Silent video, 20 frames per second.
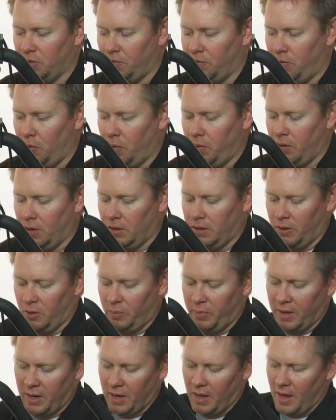it forward a little
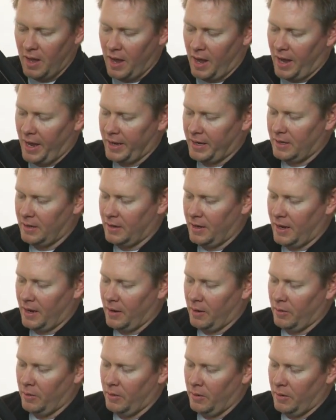bit, I can
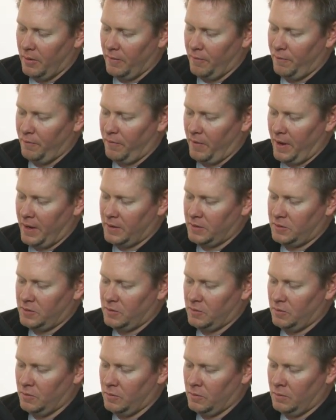now fine
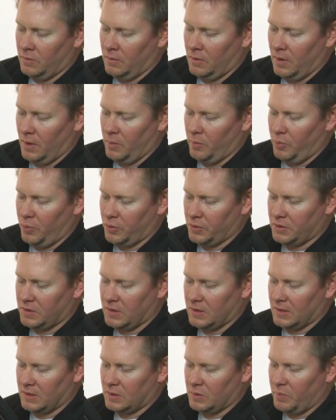tune and push
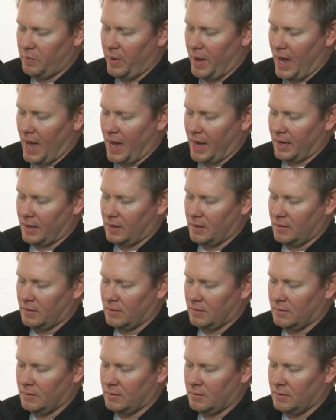this back
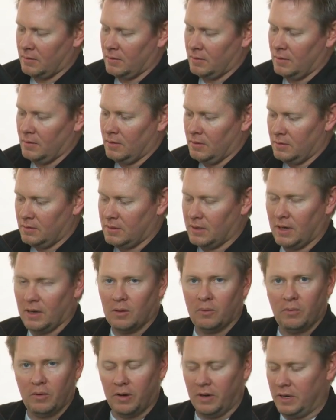to get
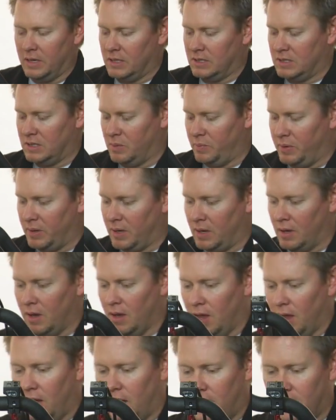it where it needs to be.
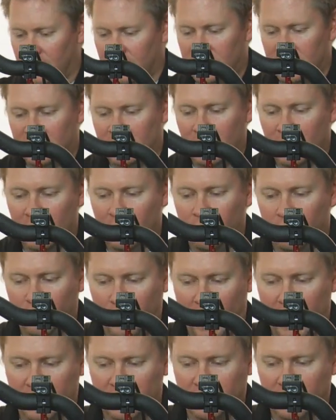And it's sitting
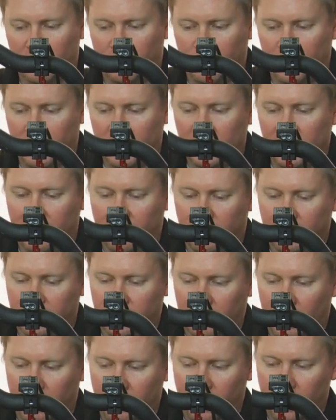actually pretty level,
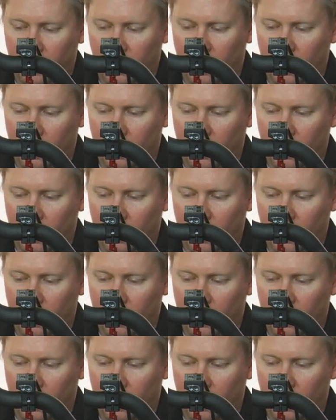so I'm going to